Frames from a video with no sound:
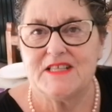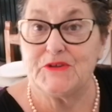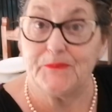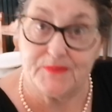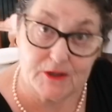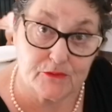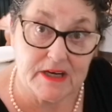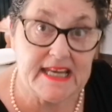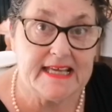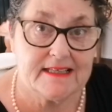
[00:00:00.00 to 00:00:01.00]
So
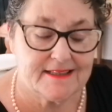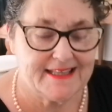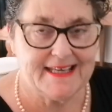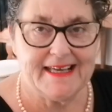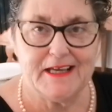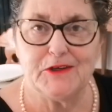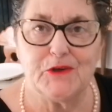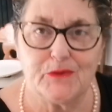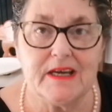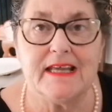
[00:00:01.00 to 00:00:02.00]
the
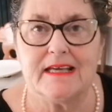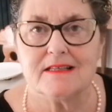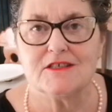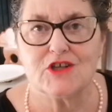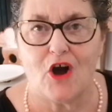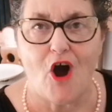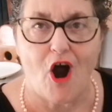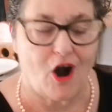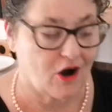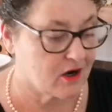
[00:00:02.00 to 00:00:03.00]
ingredients
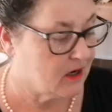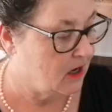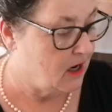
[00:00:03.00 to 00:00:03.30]
are